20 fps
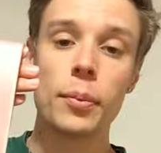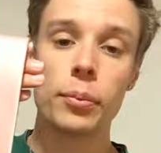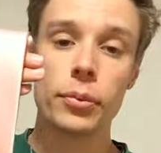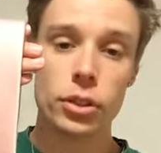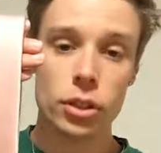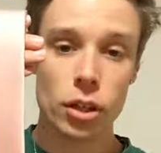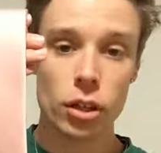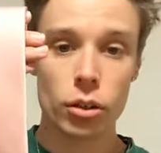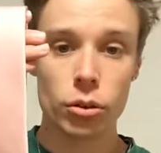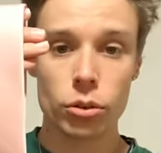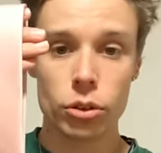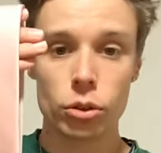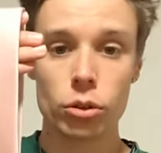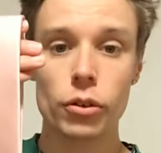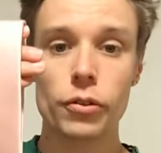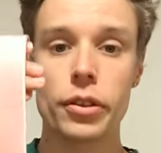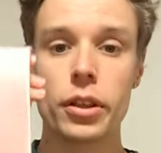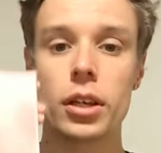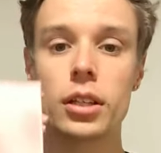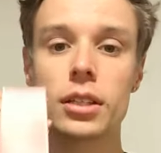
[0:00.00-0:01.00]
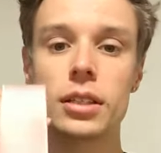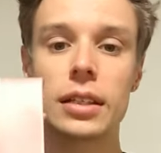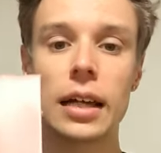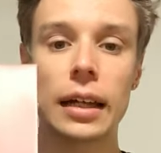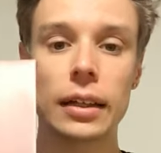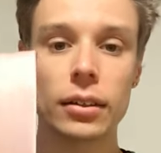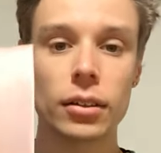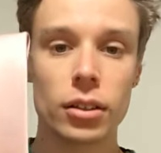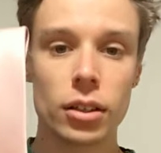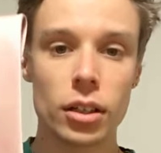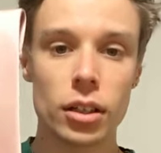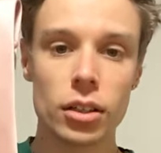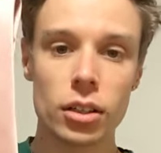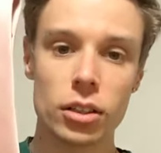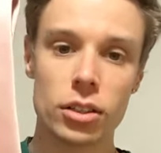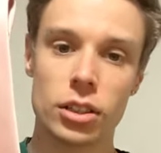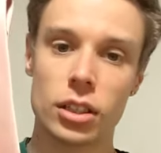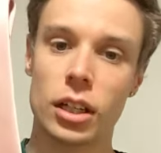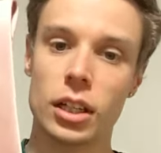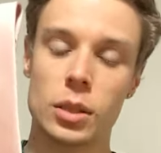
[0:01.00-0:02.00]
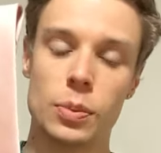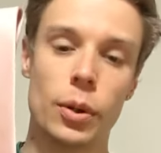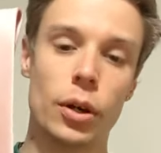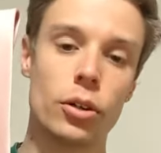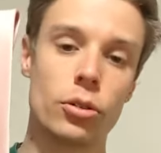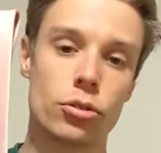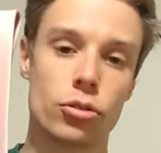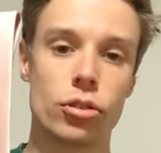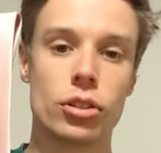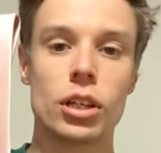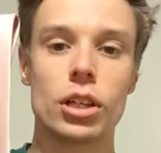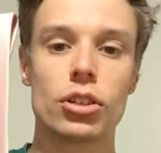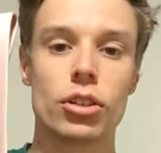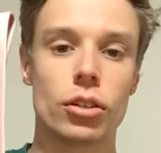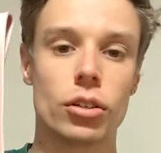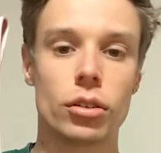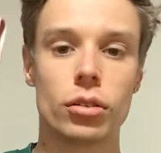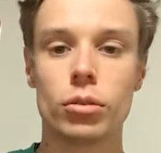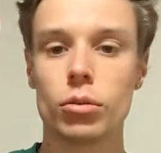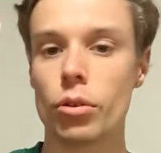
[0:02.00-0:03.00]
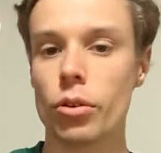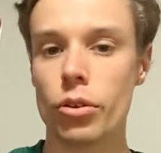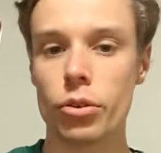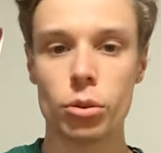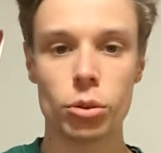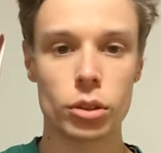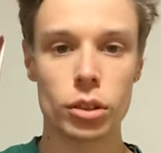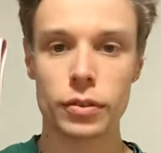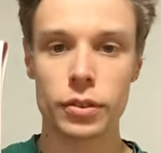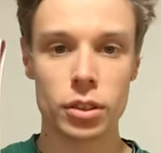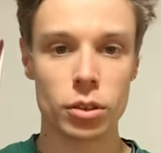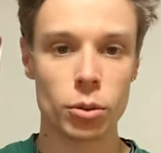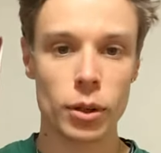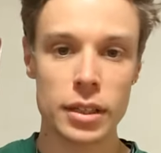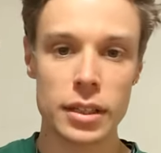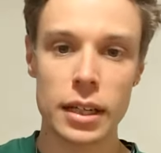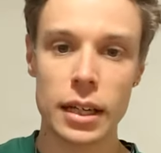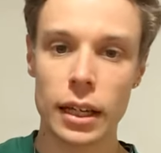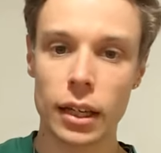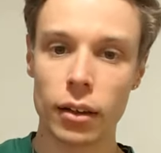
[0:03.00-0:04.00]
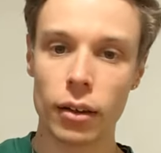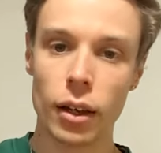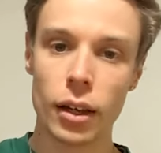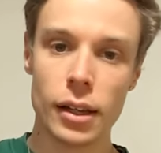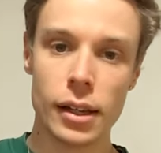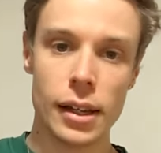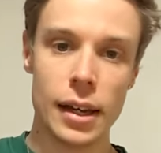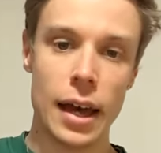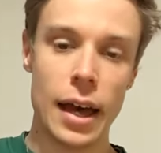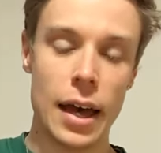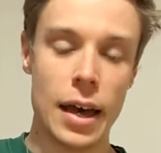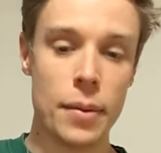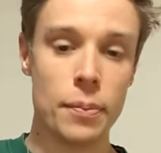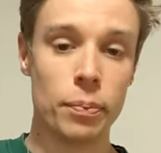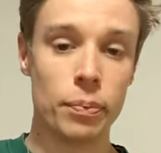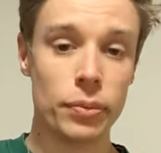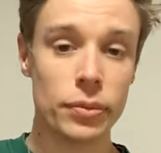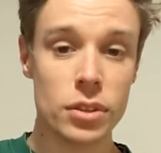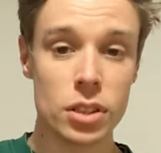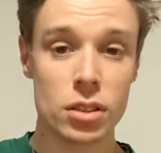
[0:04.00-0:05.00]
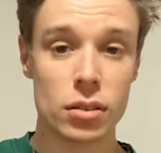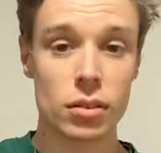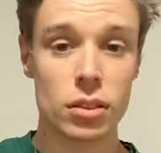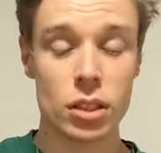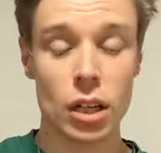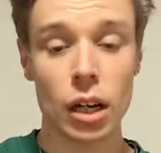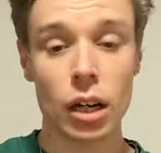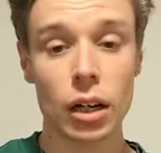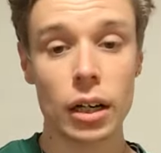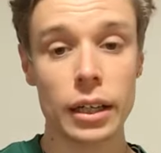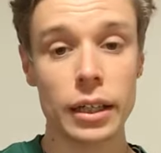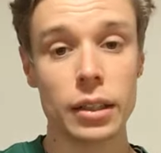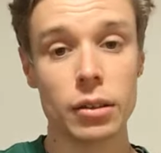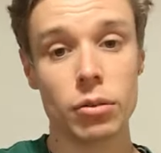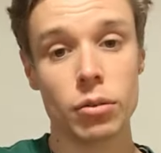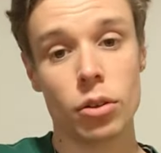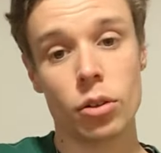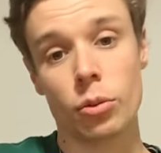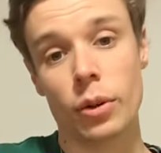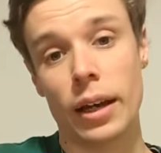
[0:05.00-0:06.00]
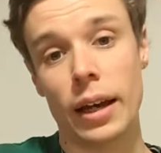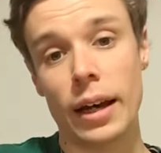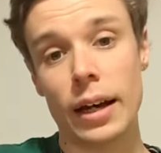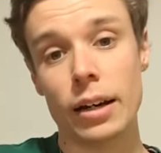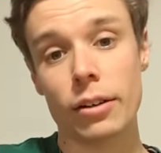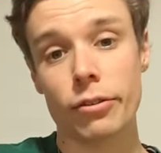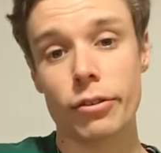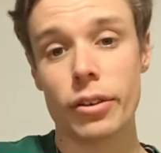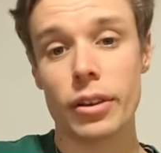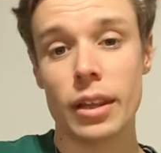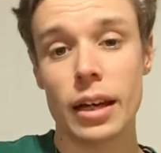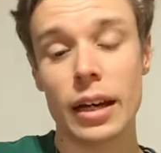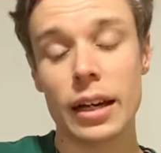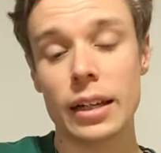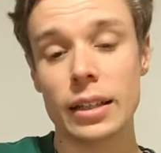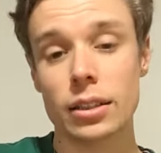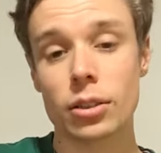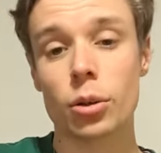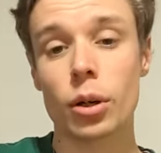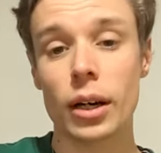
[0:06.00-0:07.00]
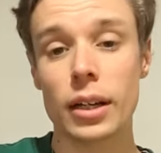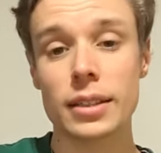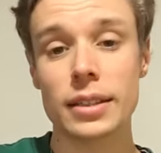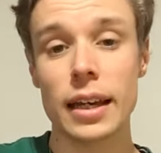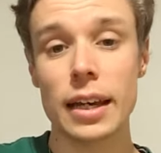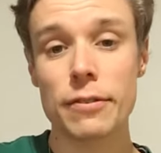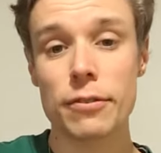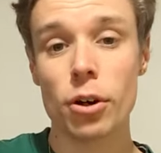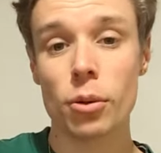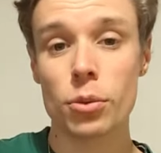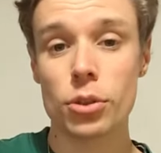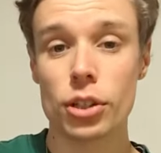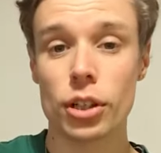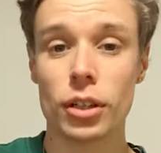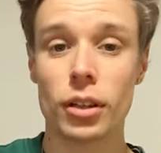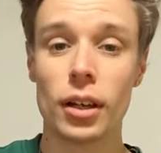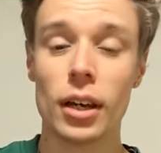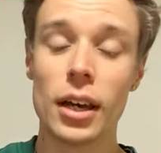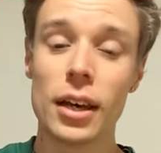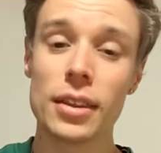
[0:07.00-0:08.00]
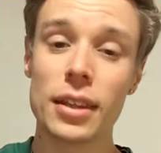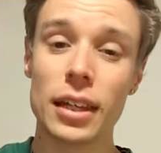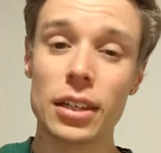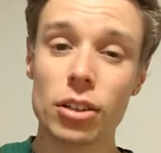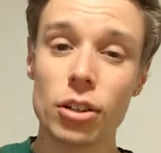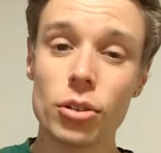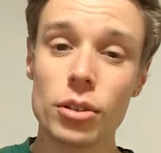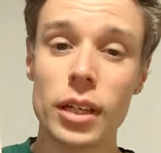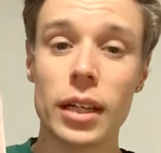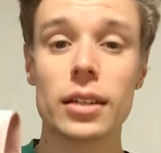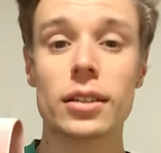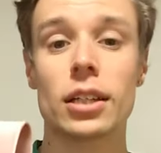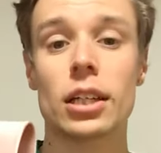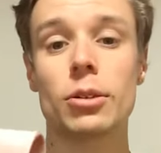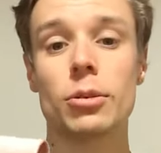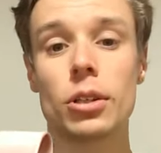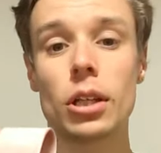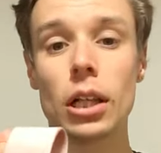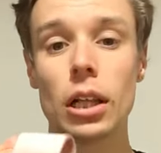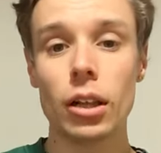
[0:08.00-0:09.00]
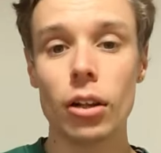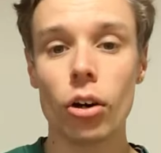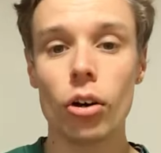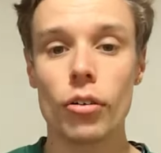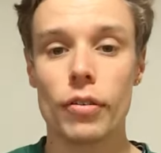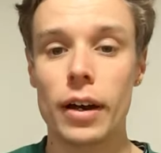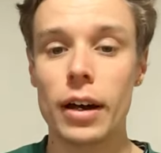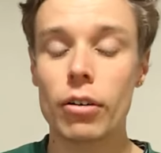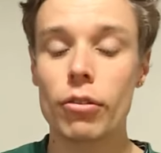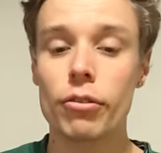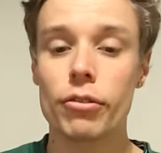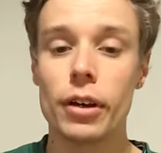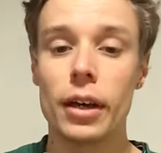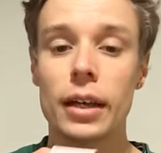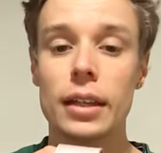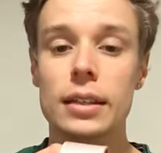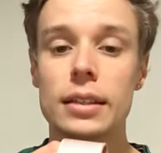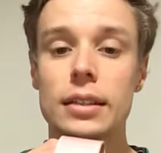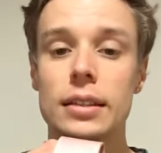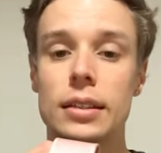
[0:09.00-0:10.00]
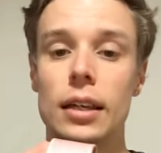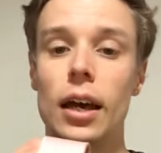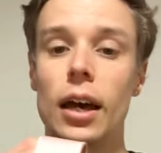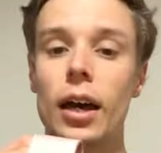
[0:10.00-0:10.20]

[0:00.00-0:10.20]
So sort of the standard, I suppose, traditional thought of as a wedding um, tie that we have, that is quite a safe option. They do tend to go with a lot of outfits.